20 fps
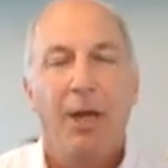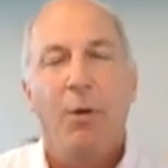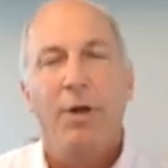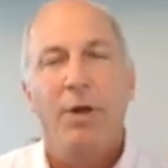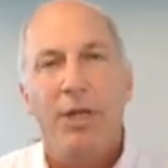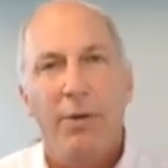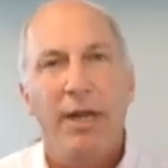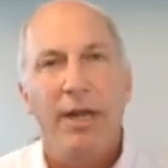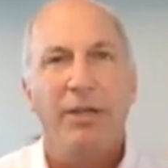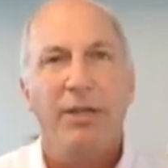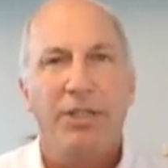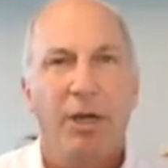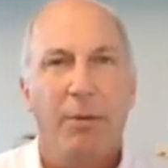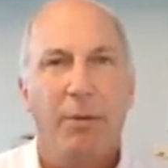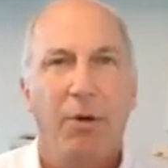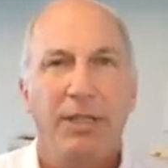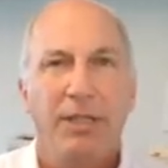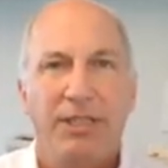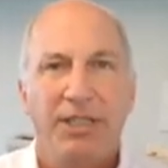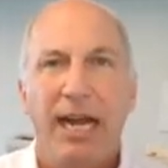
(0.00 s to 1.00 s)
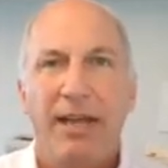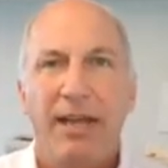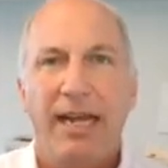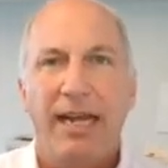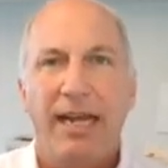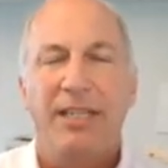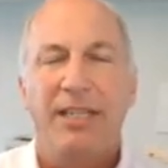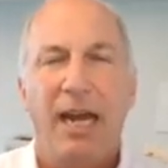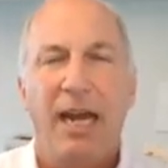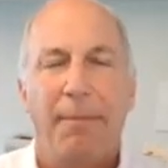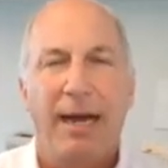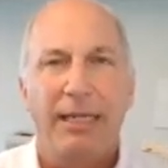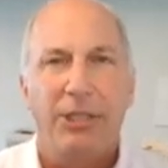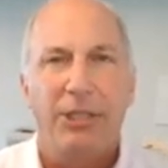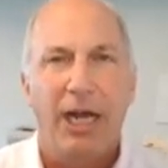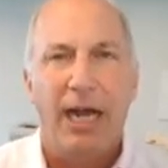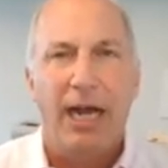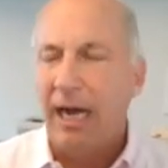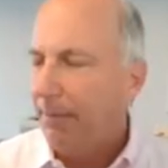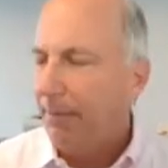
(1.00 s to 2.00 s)
When you hear someone say that's not my
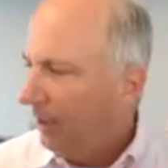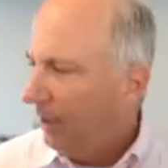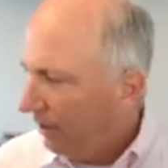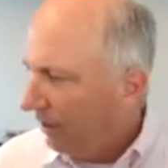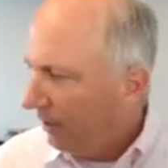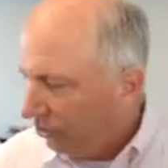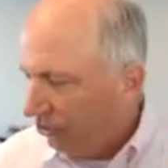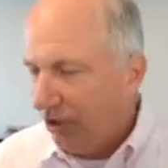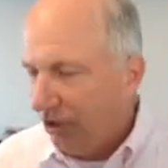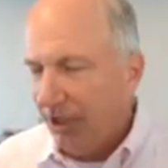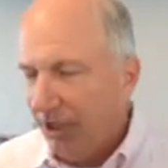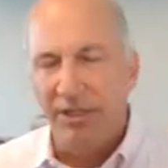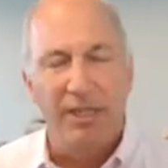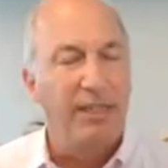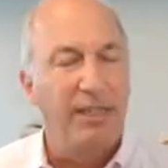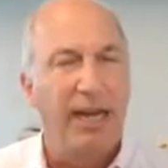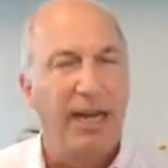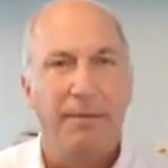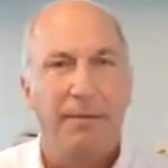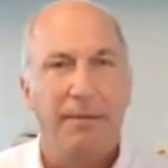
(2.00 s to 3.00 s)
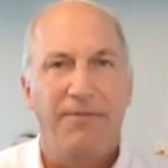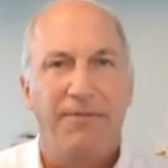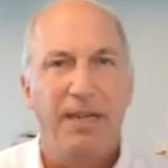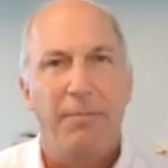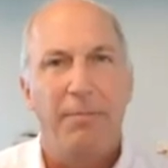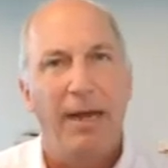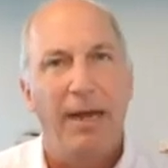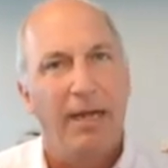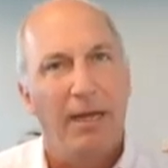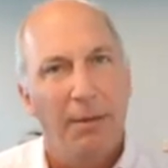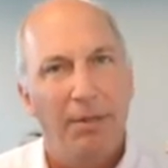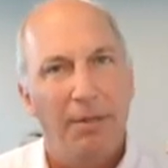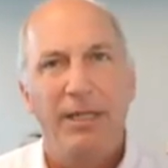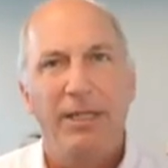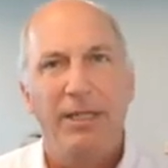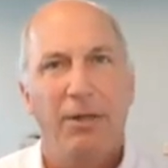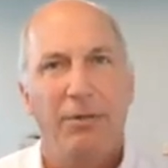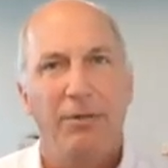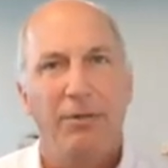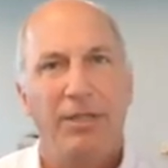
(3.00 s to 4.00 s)
job, it's just-in-time feedback.
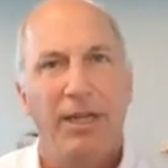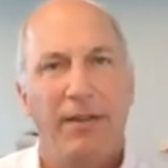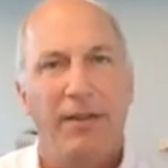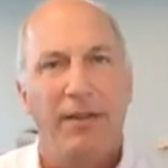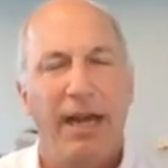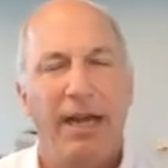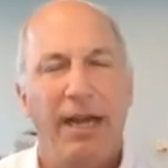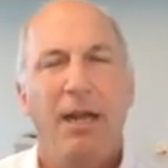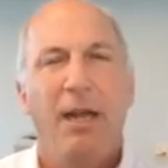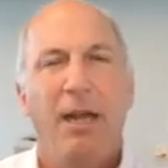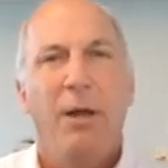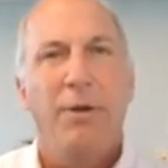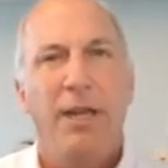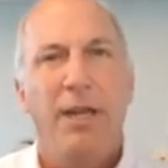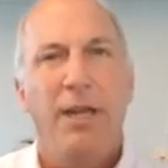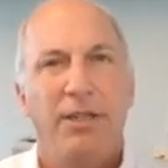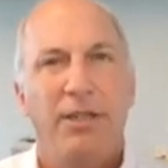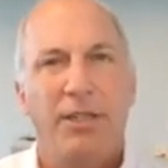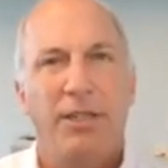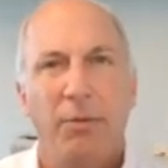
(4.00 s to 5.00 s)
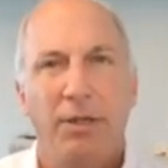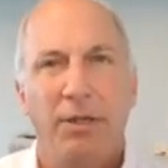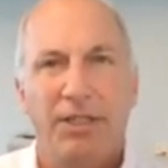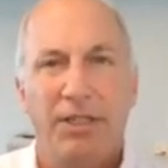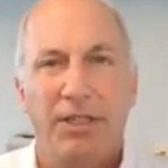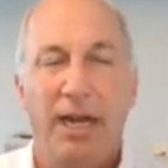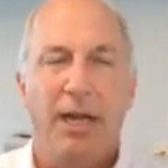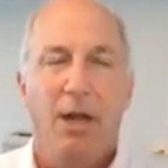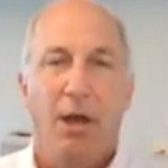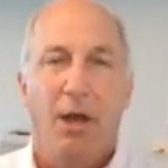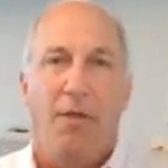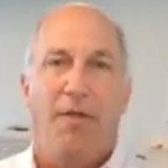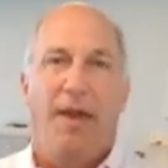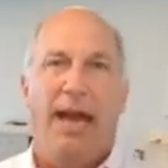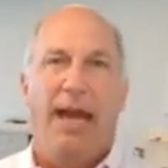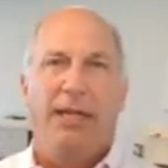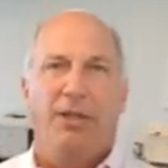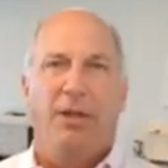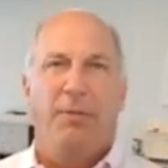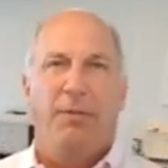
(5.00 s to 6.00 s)
Please don't say that. When you hear someone say
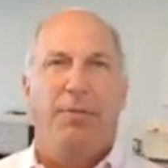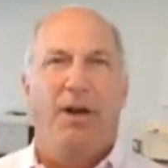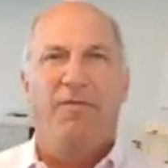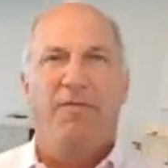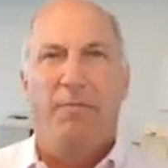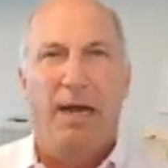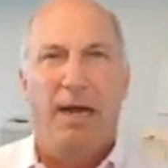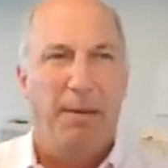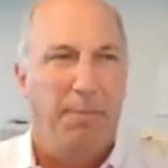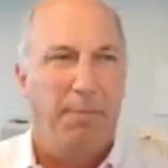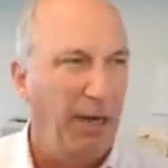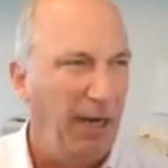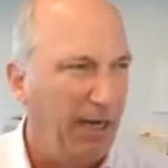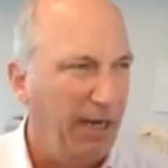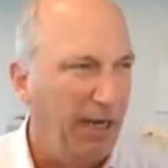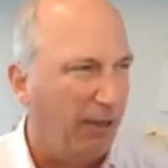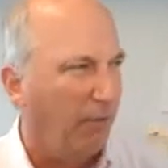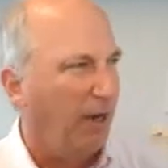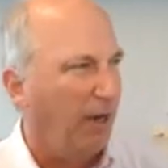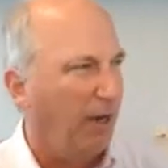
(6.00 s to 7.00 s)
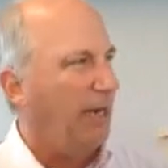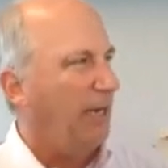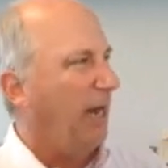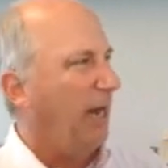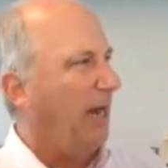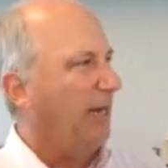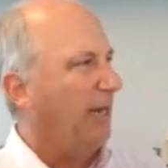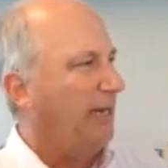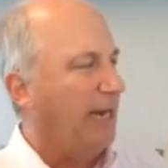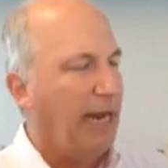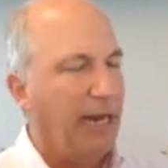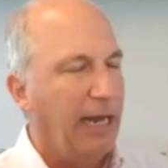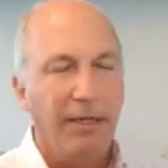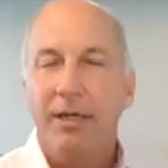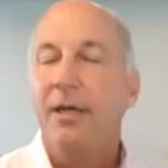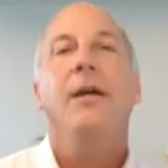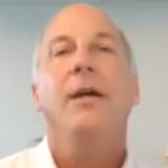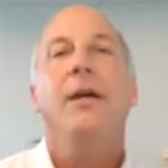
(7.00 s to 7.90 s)
that's above my pay grade, I can't.